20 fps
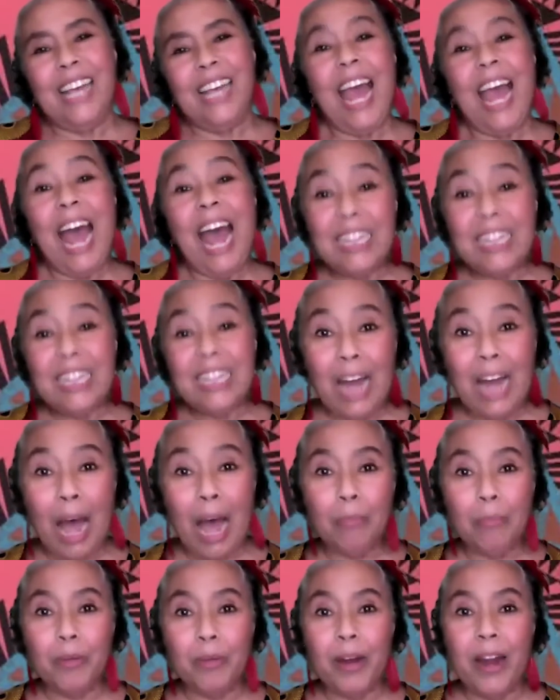at the
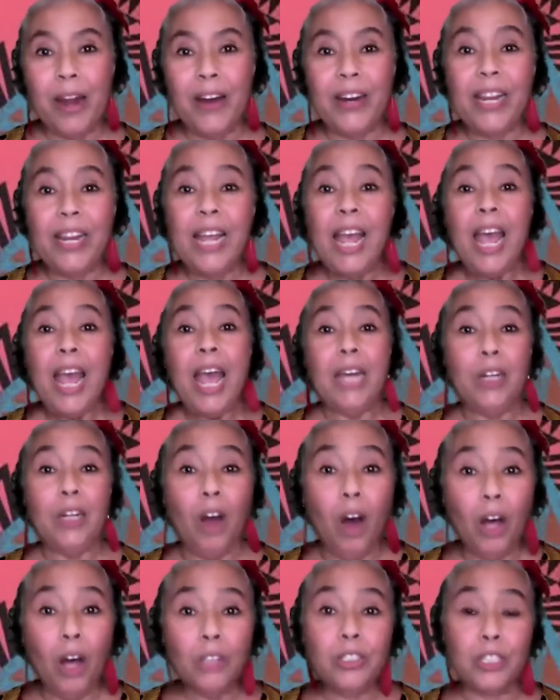library. And
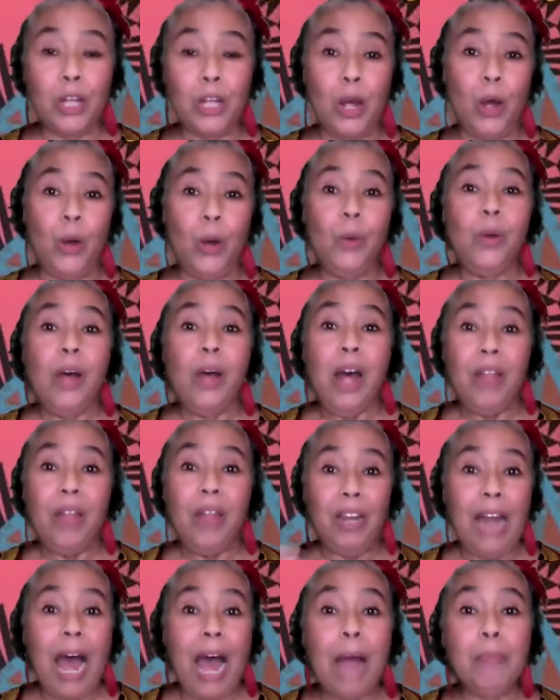also,
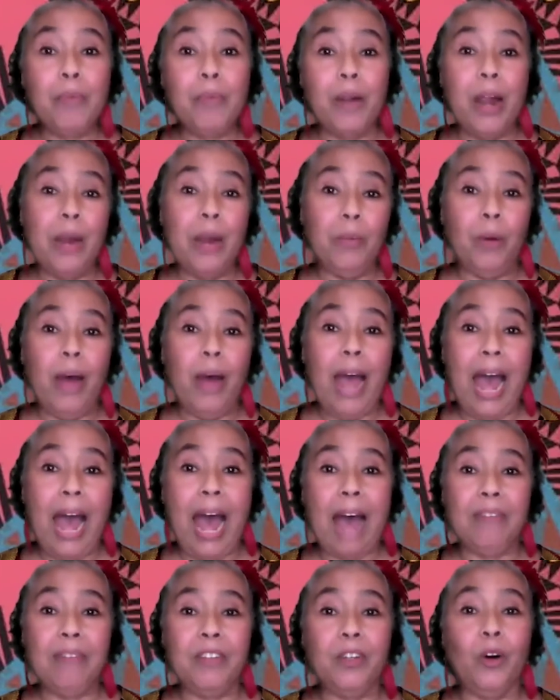the library will
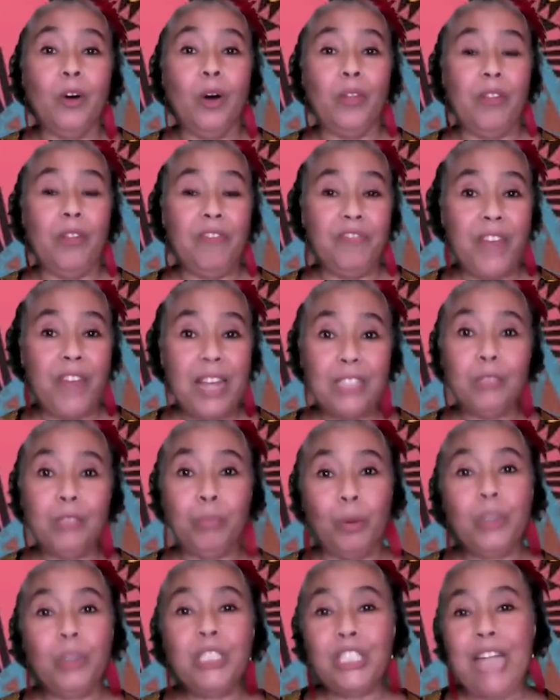have it on the
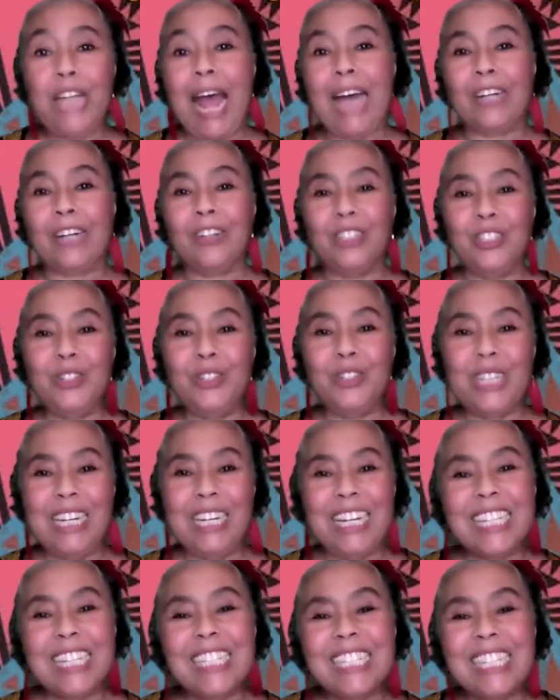Facebook channel, and you
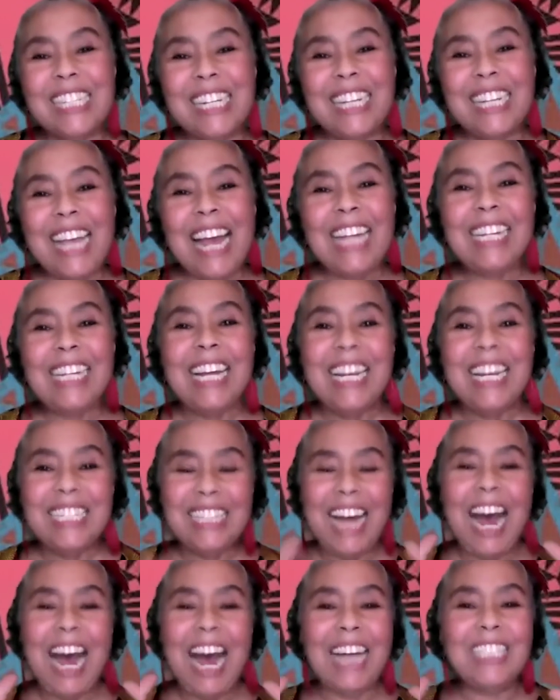can listen again
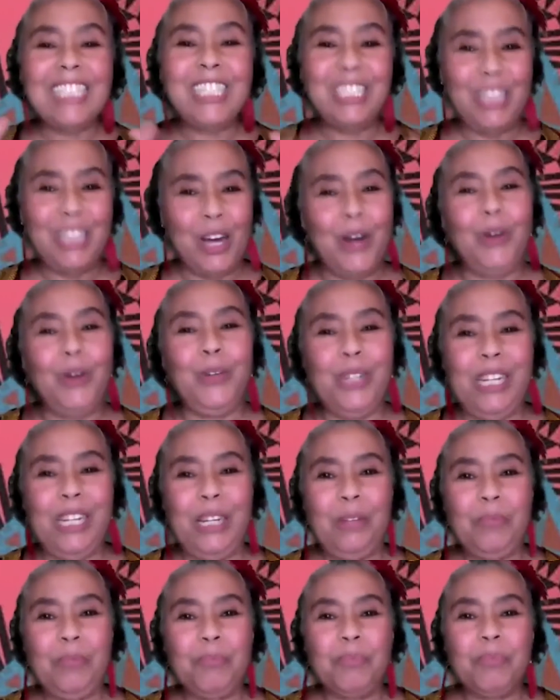to Auntie Oni.
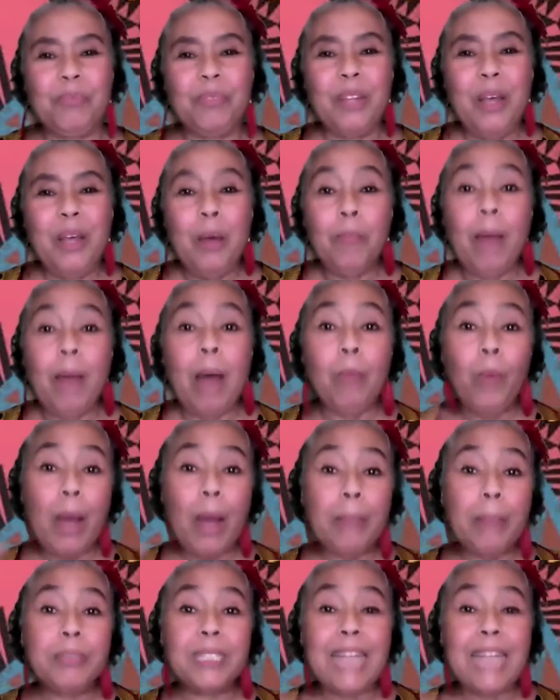My
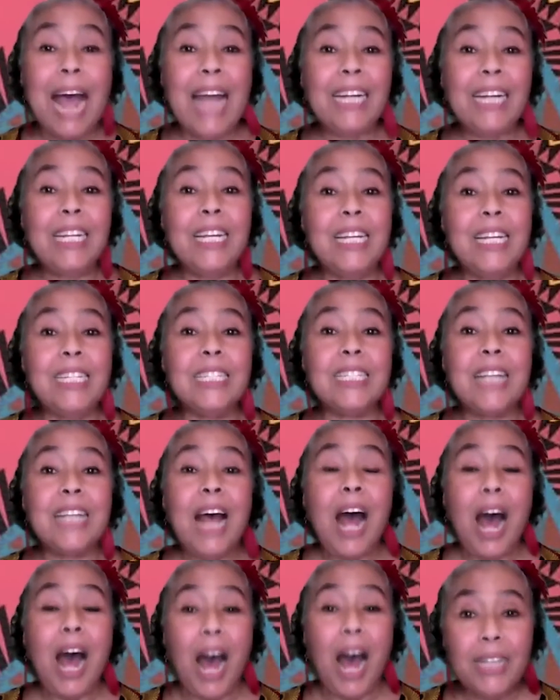website is
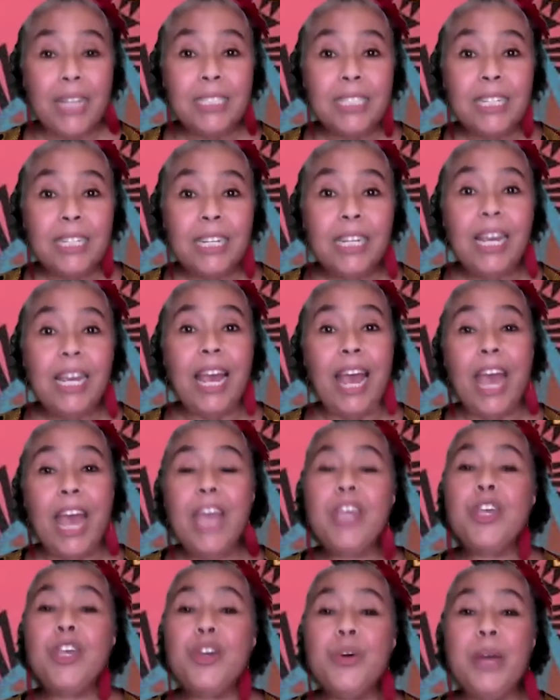auntie, A
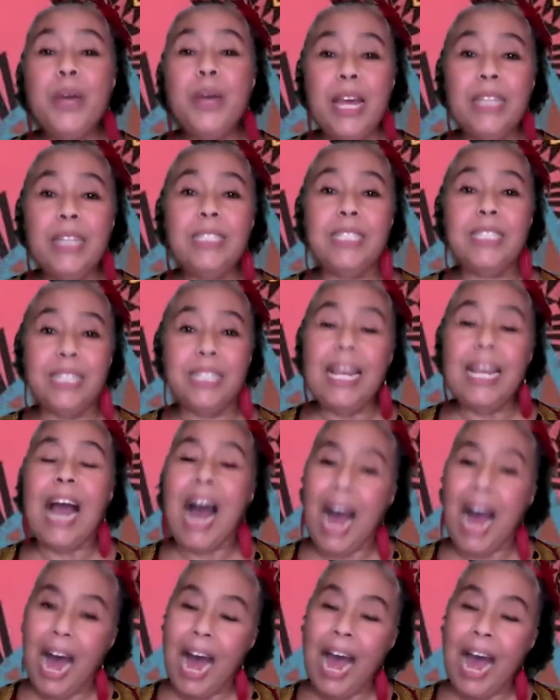U N T
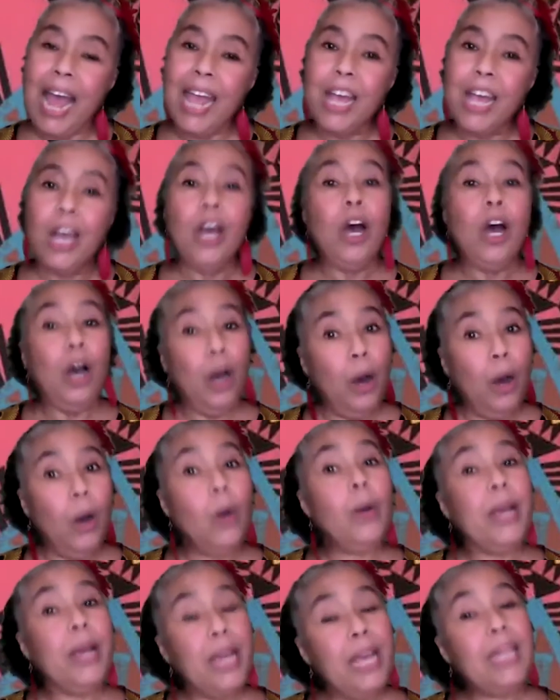I
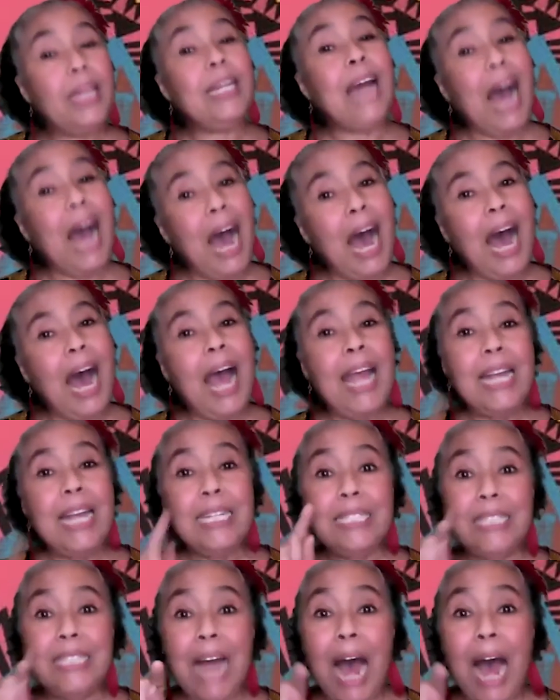O N I
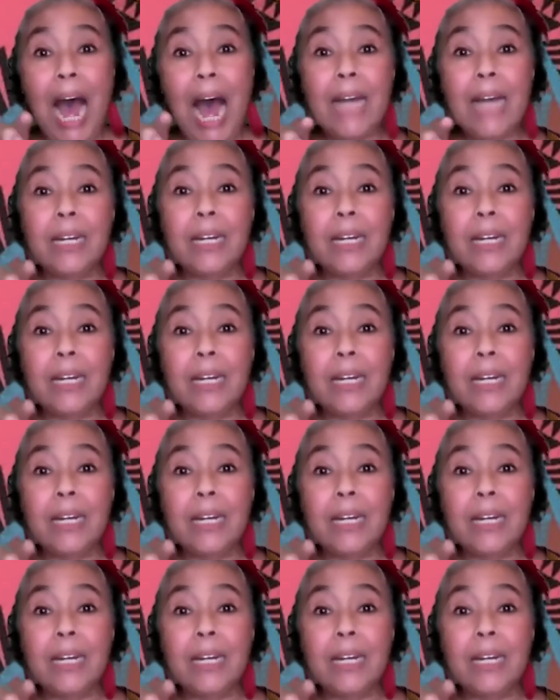dot